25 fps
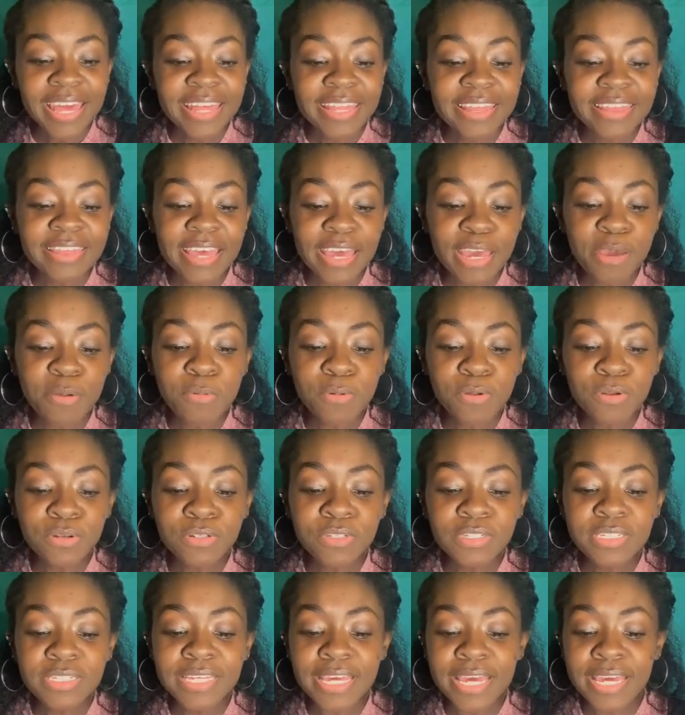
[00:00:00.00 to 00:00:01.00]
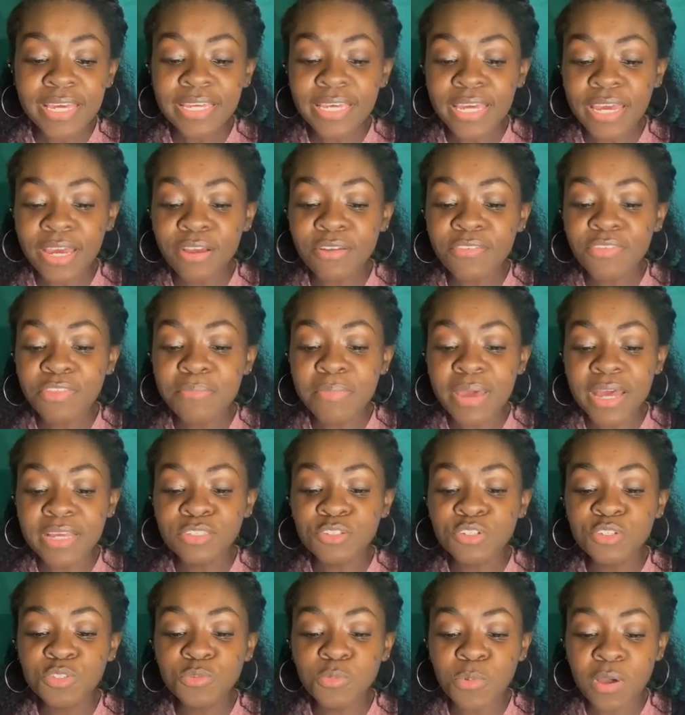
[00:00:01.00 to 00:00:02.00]
They were to take care of the
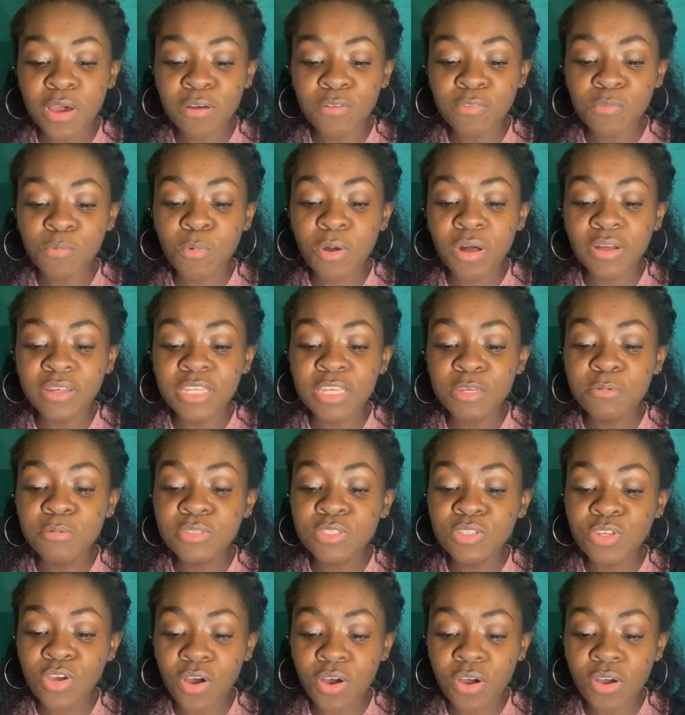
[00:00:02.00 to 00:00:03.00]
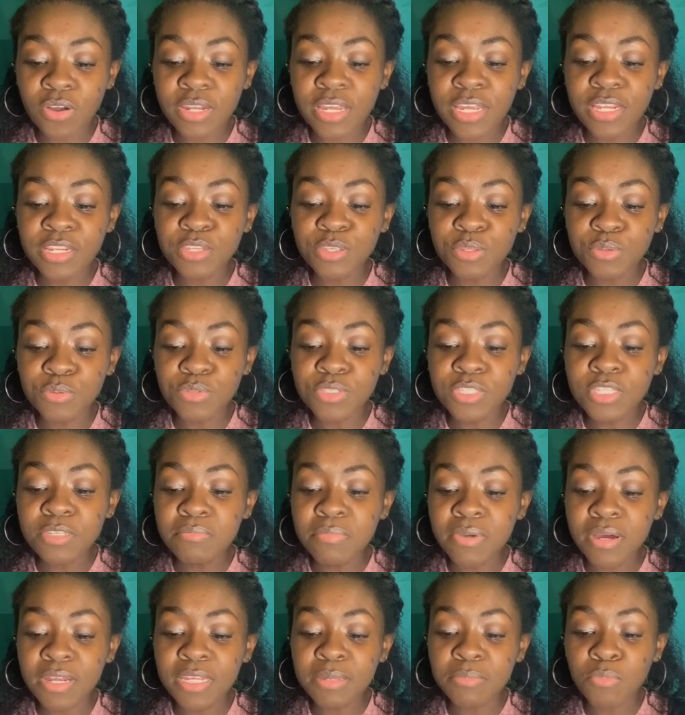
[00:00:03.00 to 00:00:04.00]
master's wealth while he was gone and use the
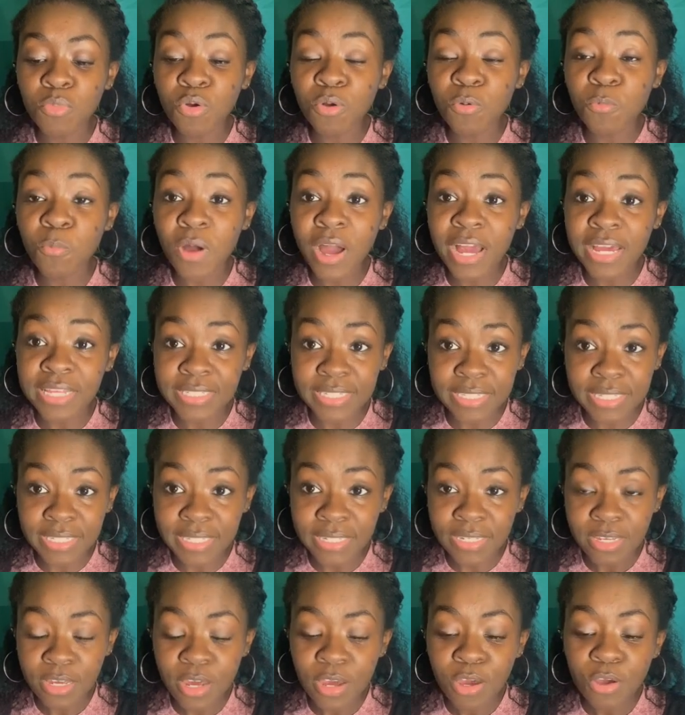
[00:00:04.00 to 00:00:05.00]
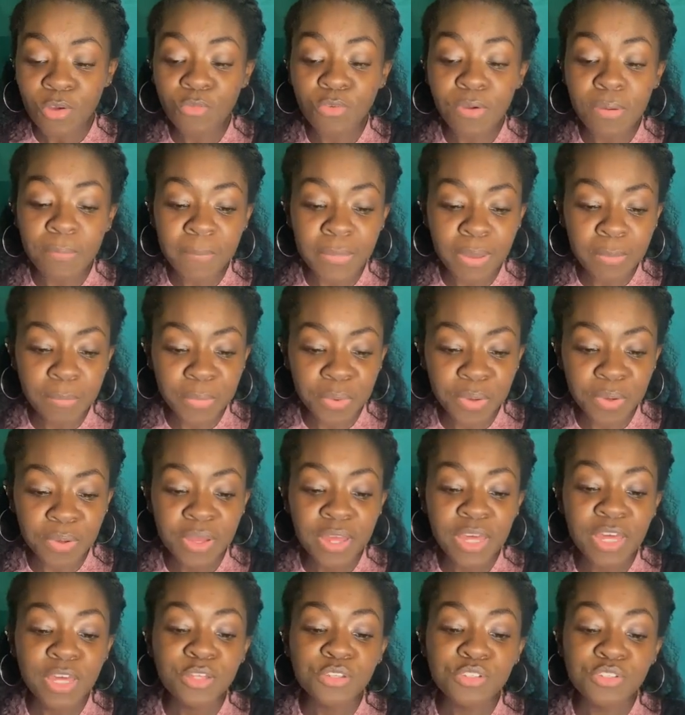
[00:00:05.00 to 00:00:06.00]
money more wisely. Remember,
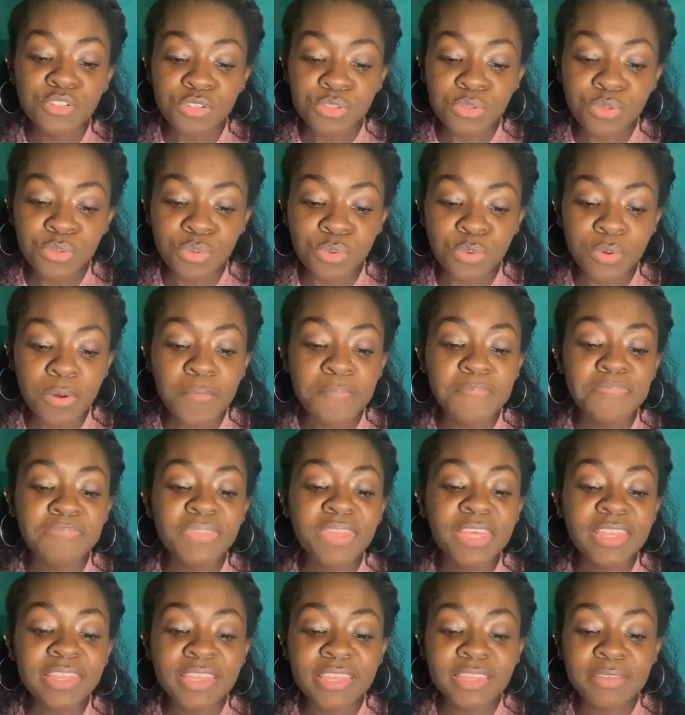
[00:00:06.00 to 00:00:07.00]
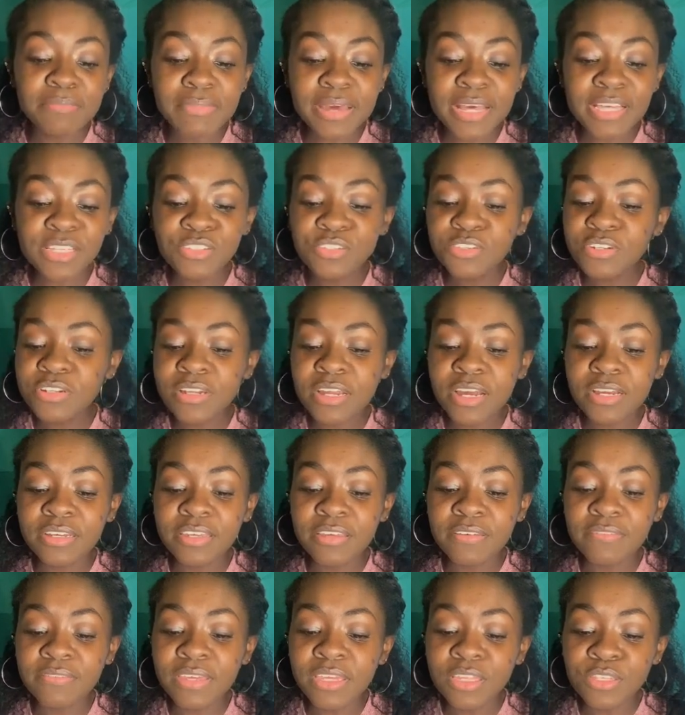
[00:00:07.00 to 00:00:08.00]
too, that the master did not
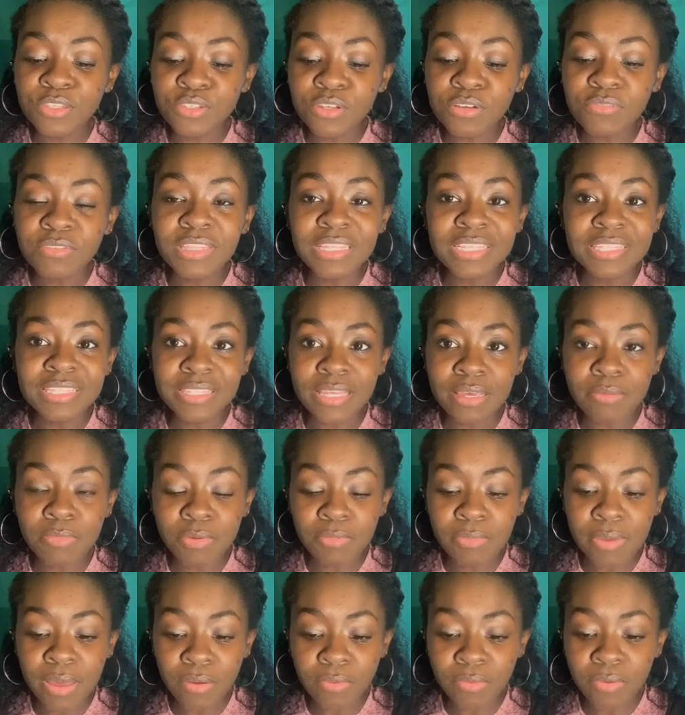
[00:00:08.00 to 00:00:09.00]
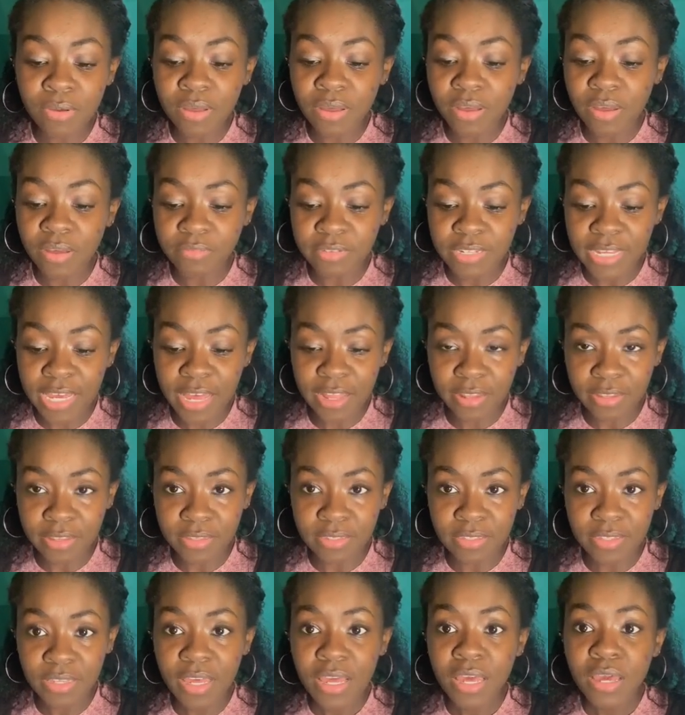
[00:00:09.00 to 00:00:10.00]
give each servant the same amount of
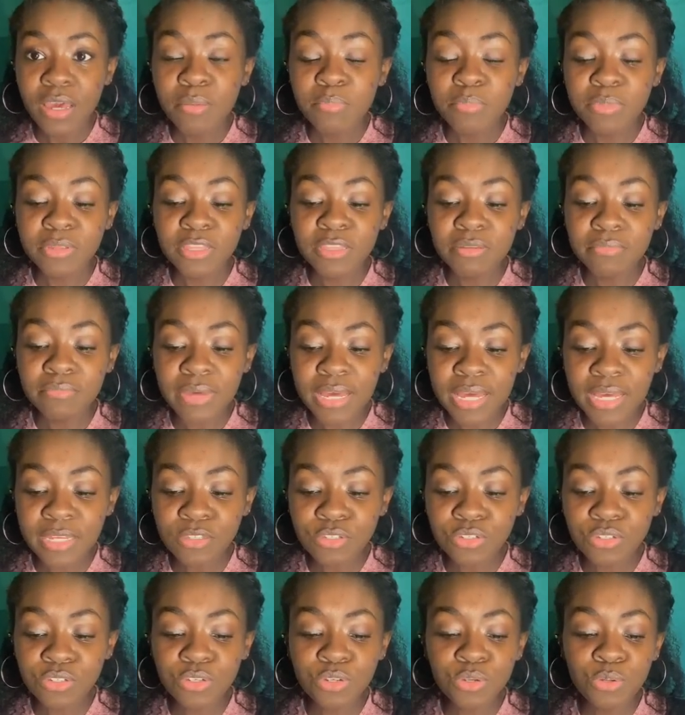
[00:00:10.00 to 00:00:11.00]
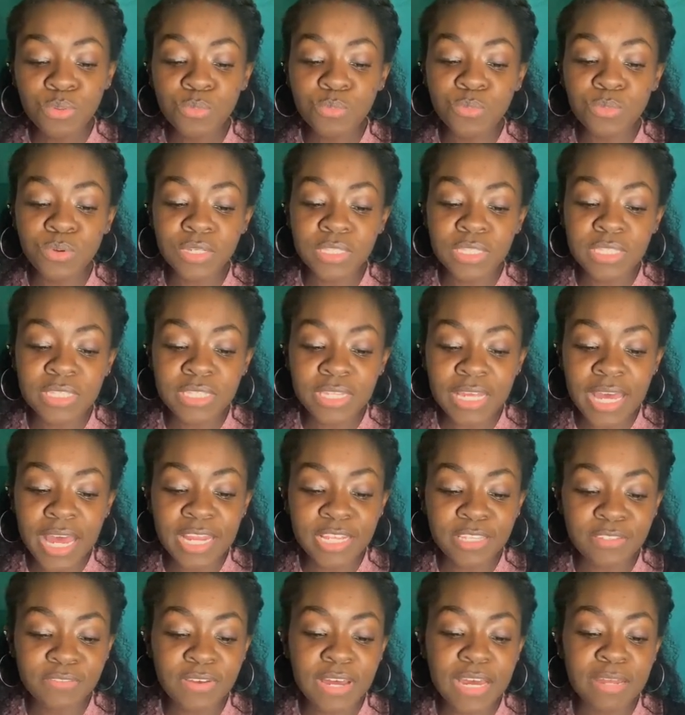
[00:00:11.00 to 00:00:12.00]
talents, but the master was
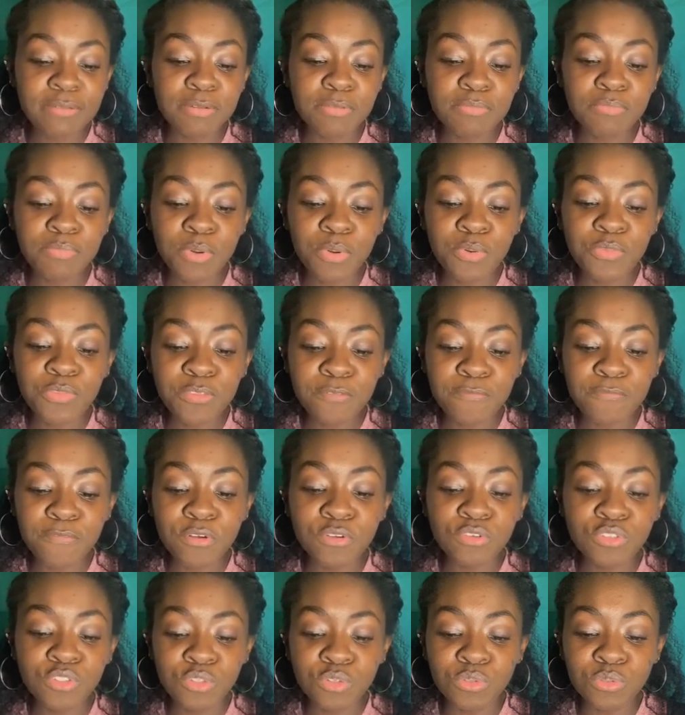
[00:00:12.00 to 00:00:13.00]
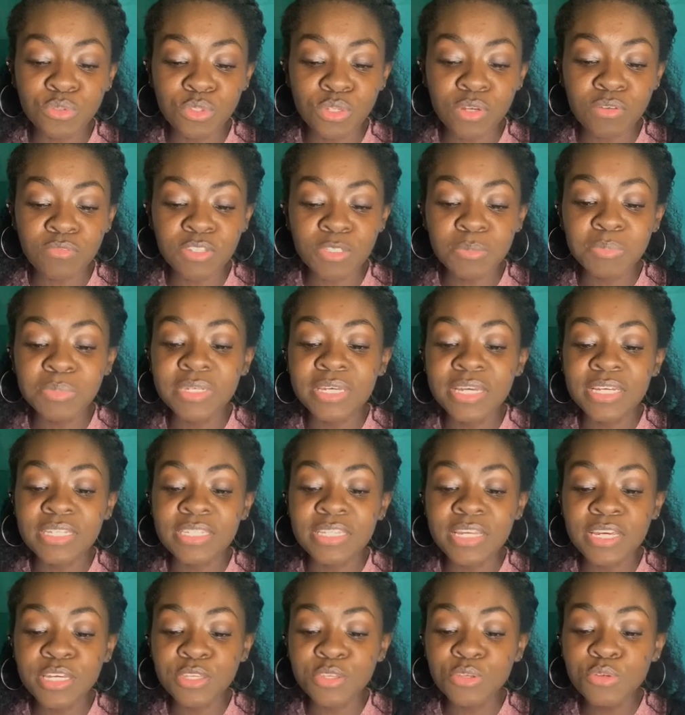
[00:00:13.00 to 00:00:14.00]
satisfied with both the first two servants because
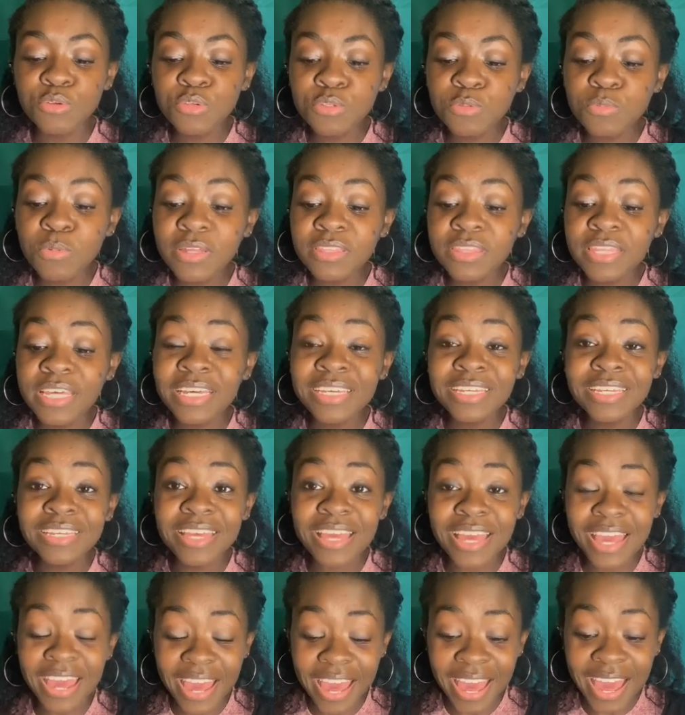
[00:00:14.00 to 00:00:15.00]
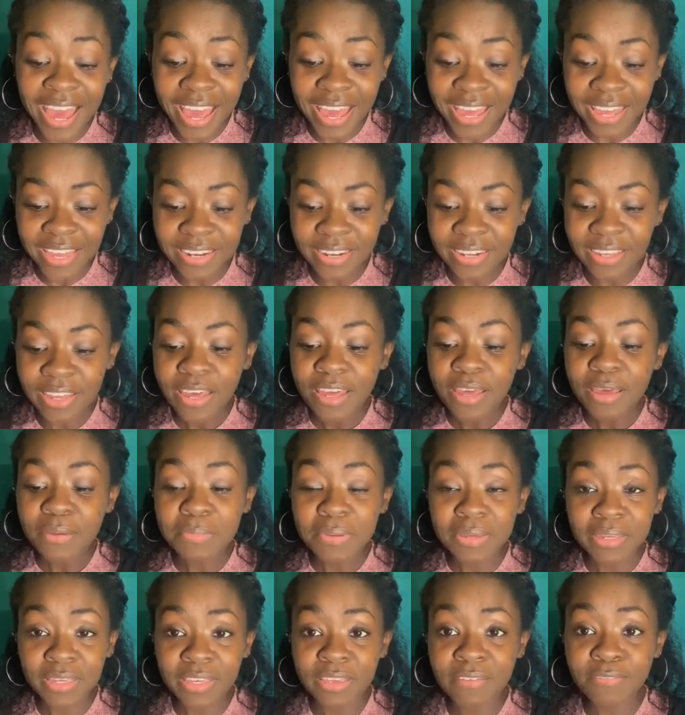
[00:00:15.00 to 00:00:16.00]
they used what they had
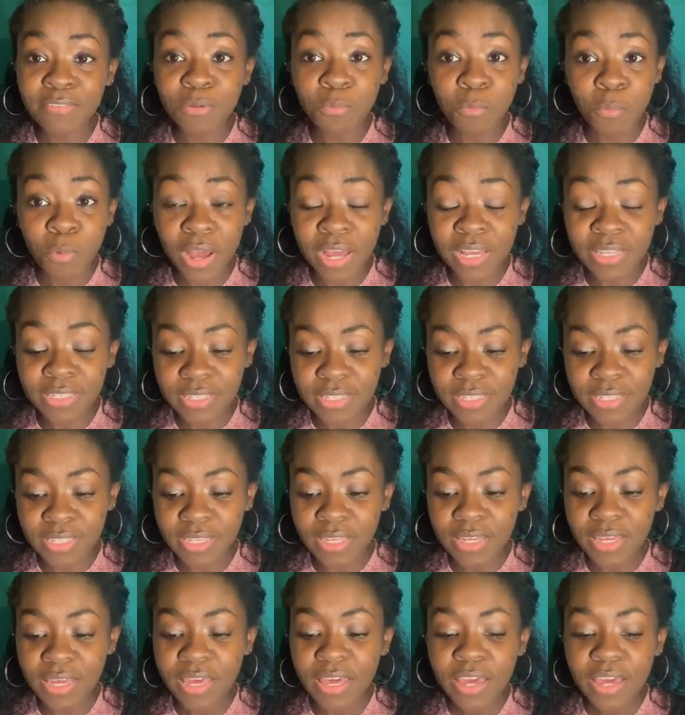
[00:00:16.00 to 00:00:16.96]
been given wisely.